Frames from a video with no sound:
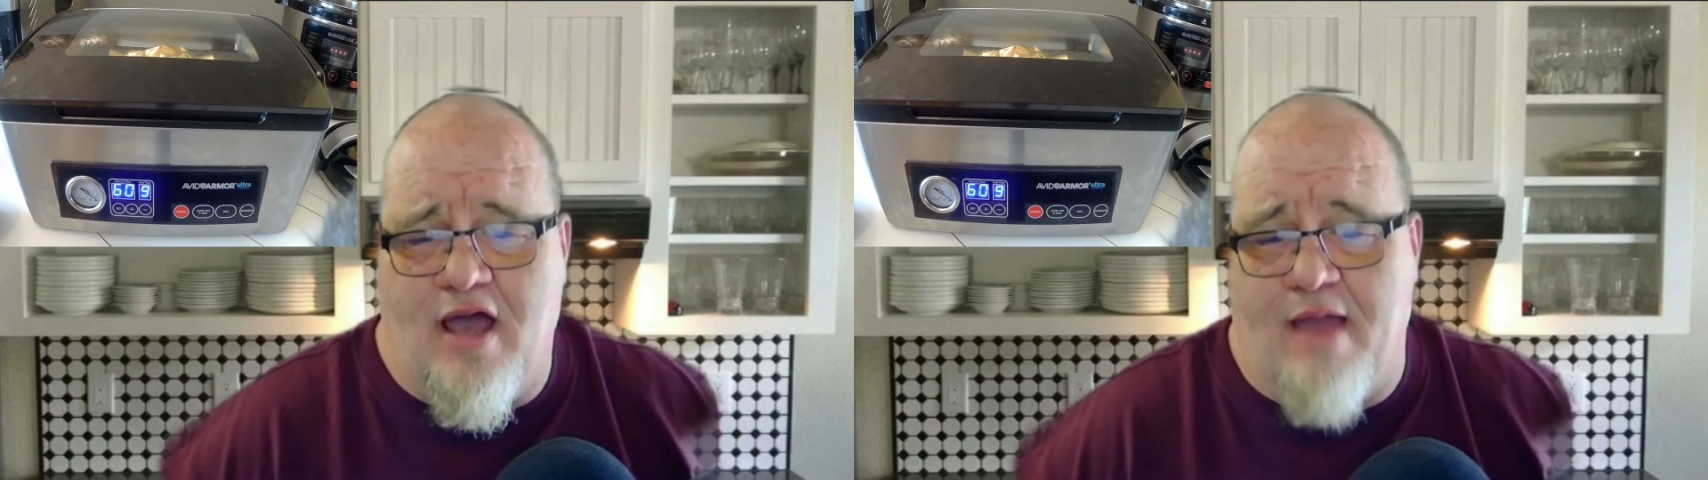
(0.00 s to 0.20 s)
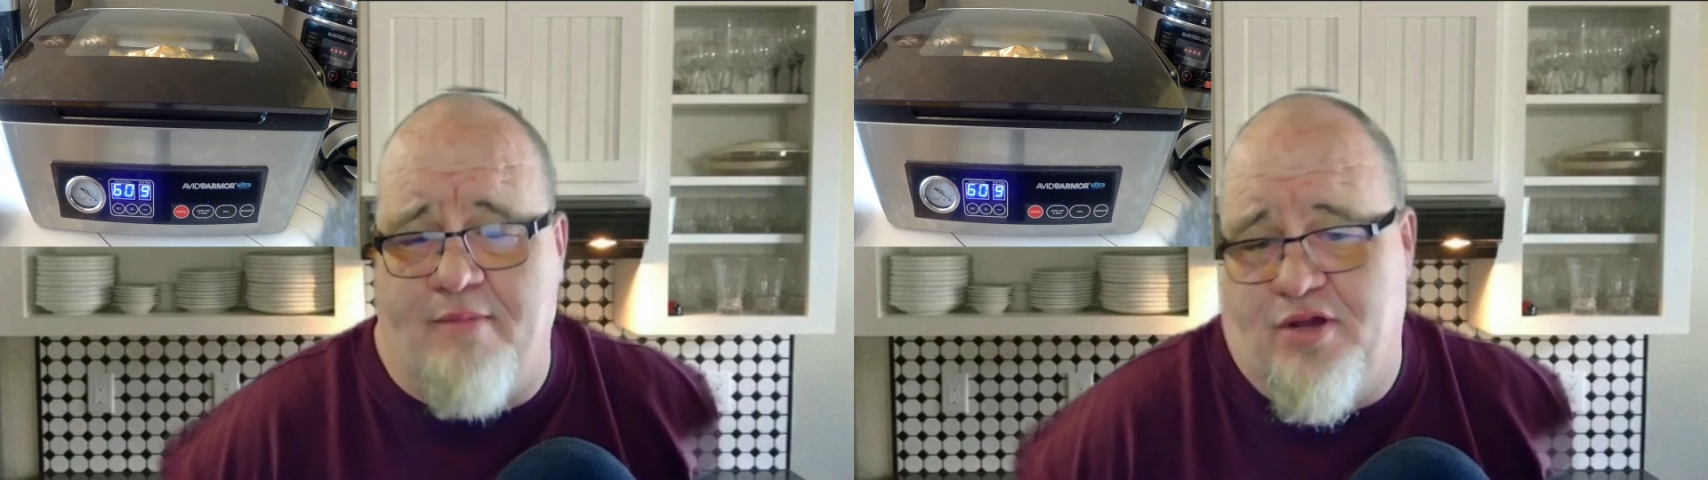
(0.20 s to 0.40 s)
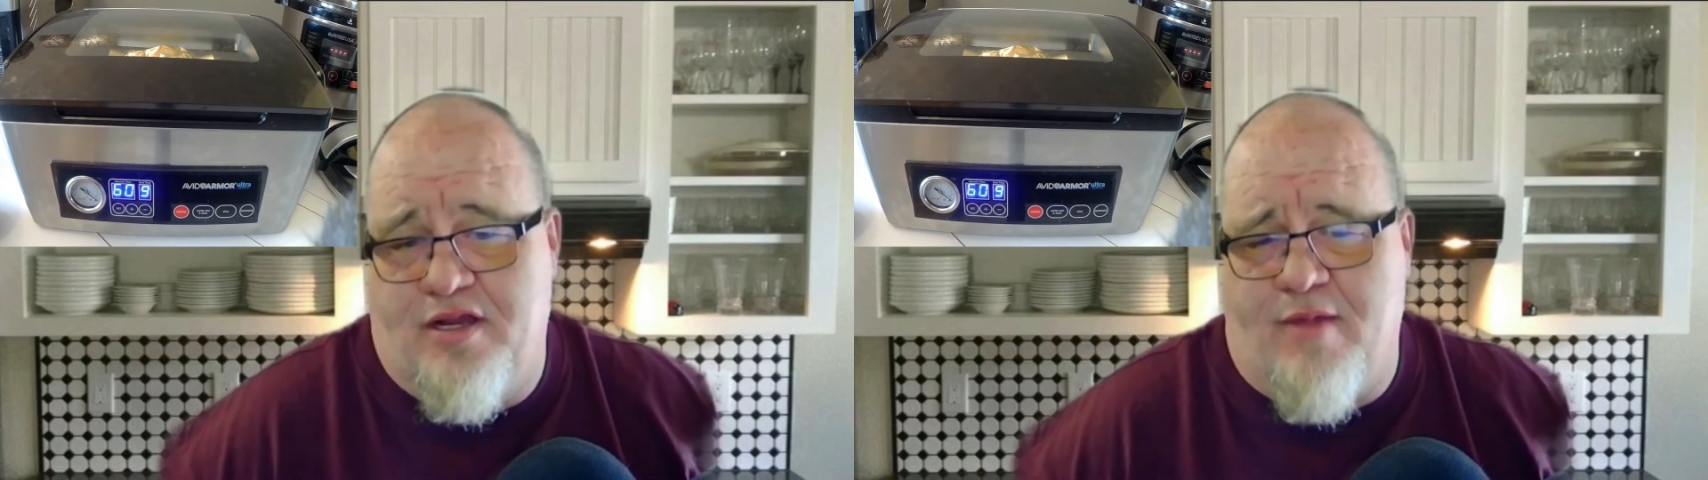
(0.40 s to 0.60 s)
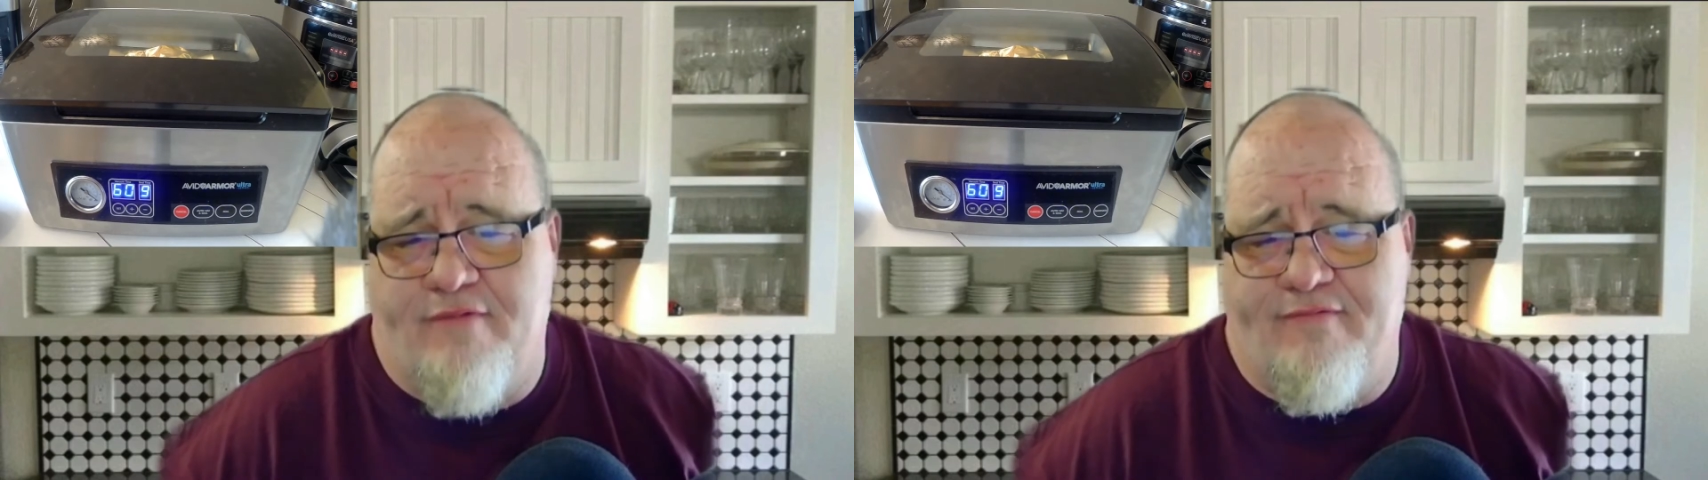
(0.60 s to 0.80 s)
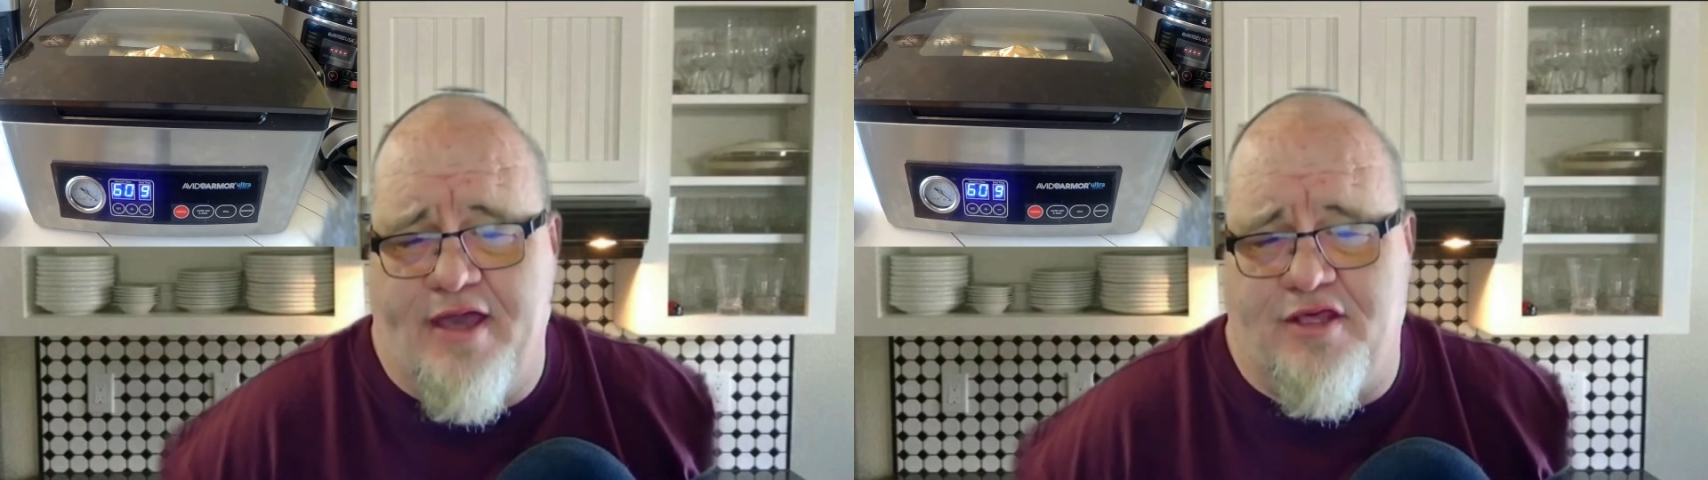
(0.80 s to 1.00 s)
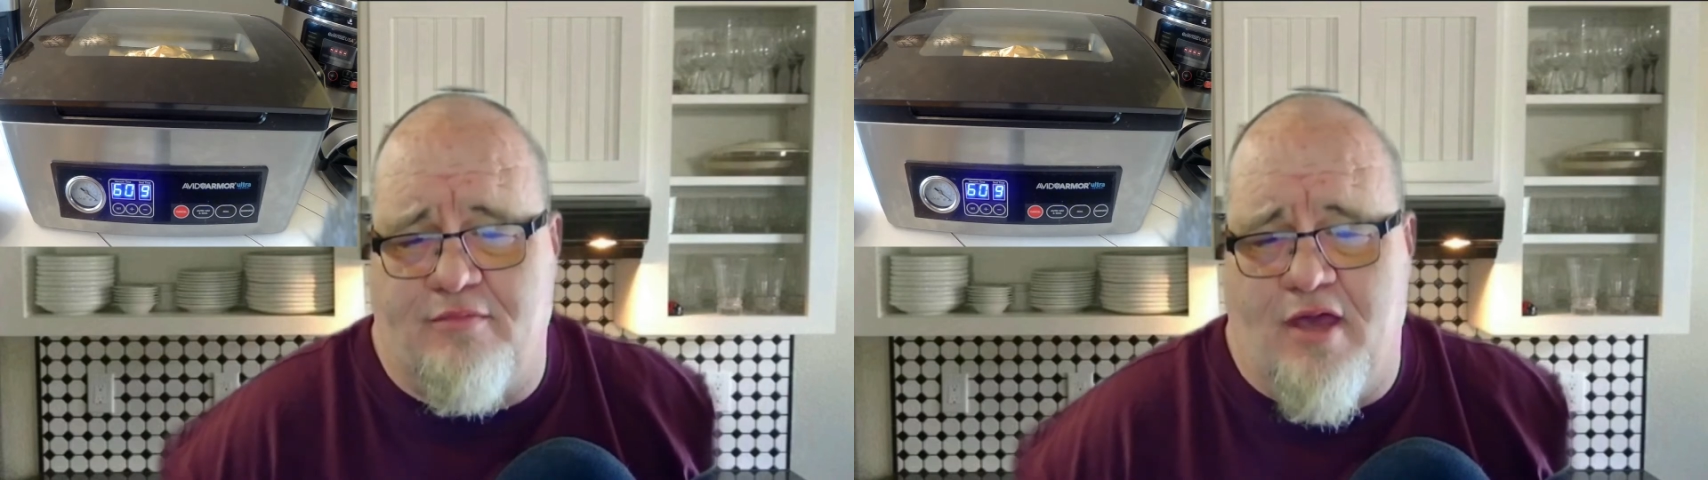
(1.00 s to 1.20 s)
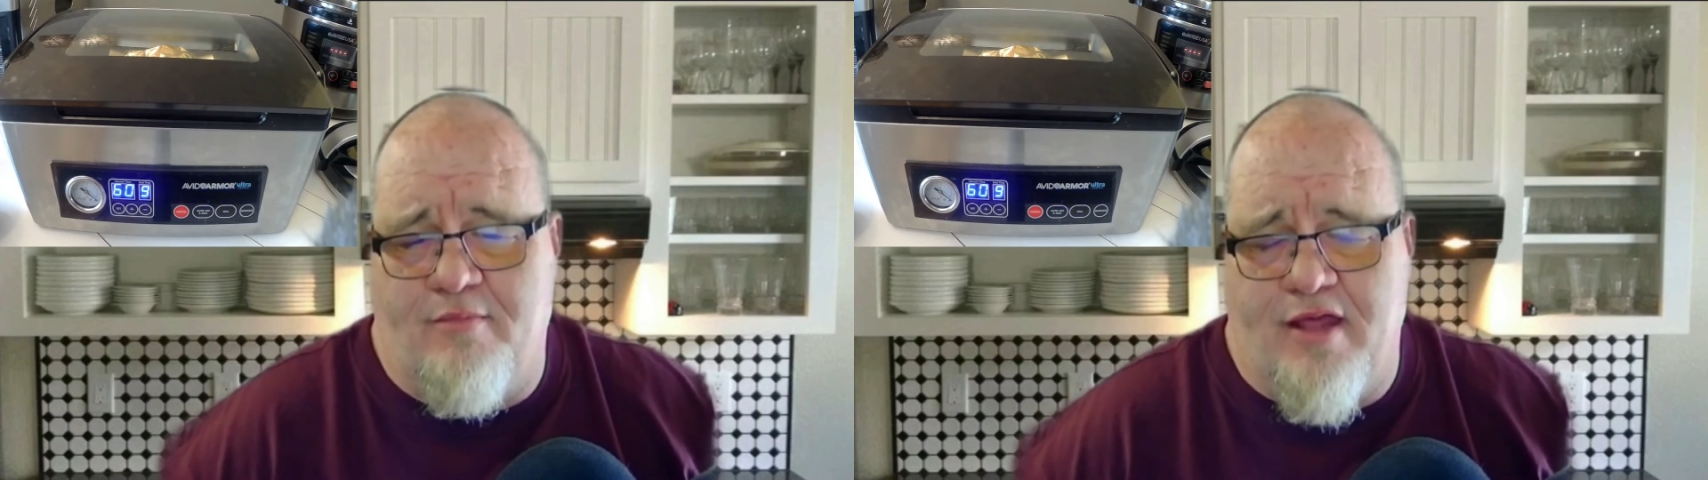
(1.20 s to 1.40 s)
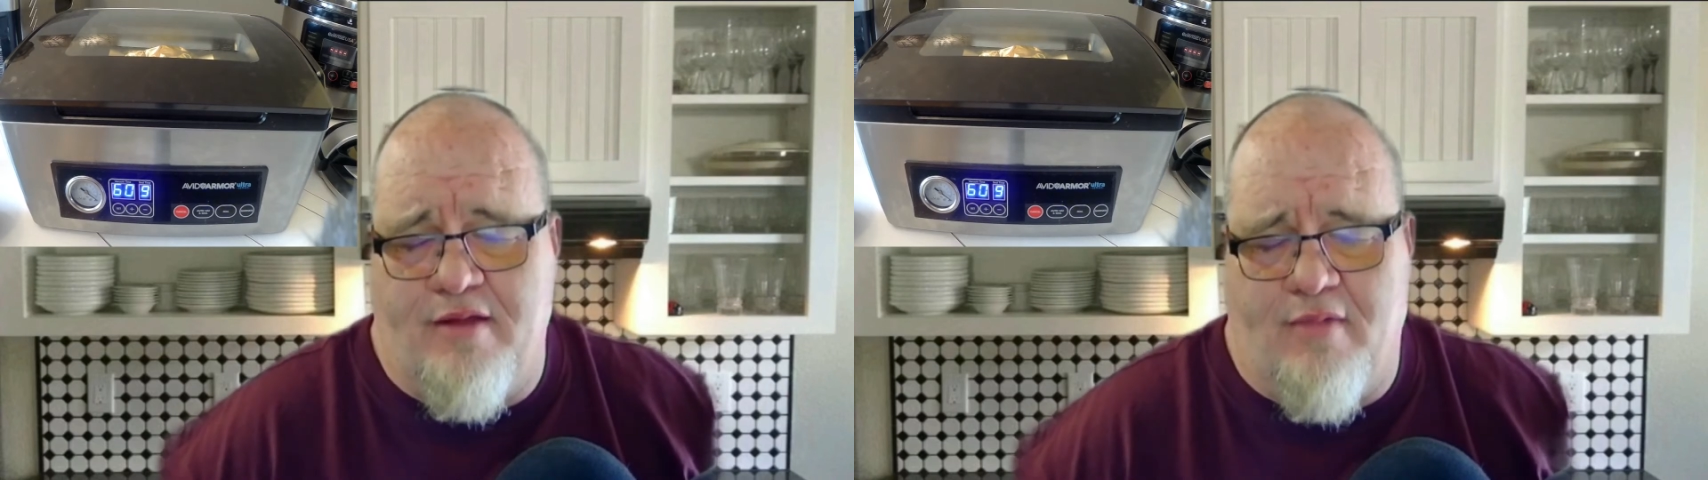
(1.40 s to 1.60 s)
I put it in my vacuum,
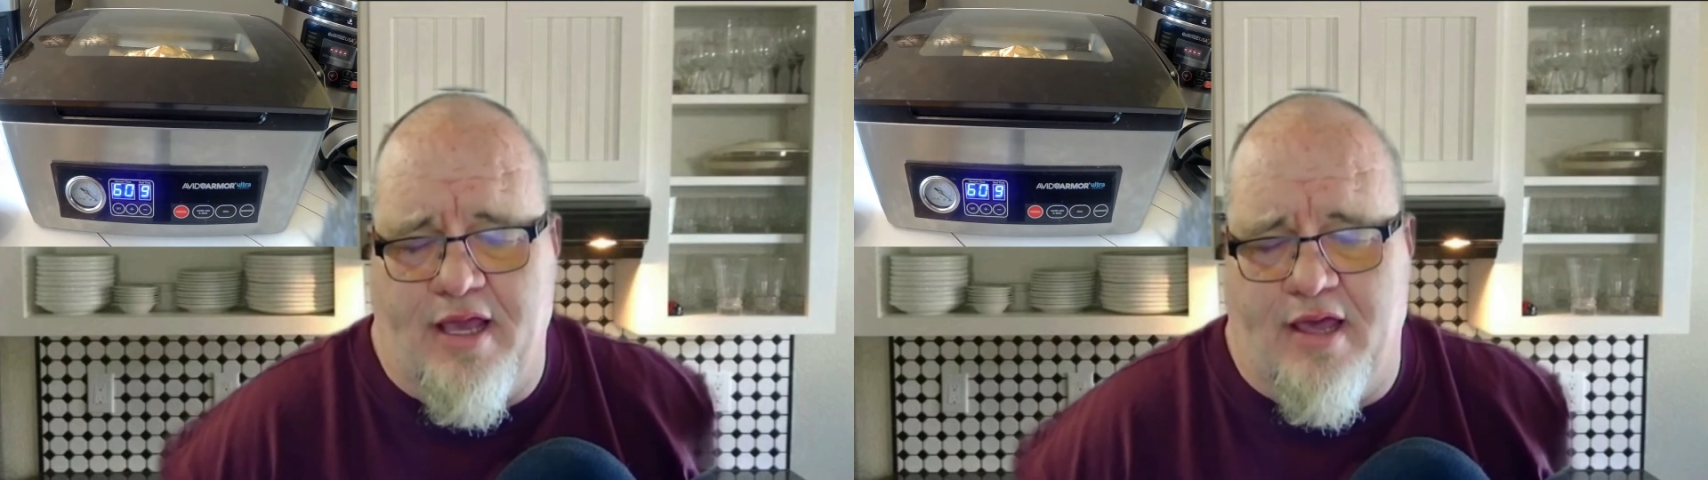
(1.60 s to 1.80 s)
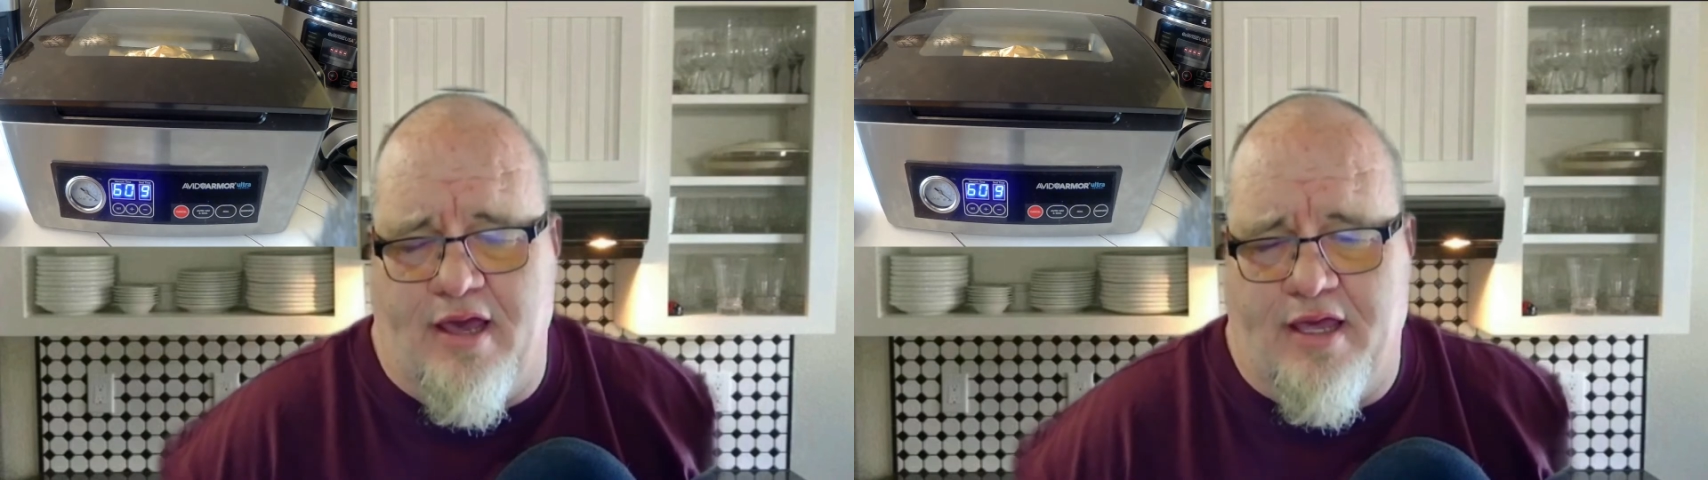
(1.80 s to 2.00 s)
in my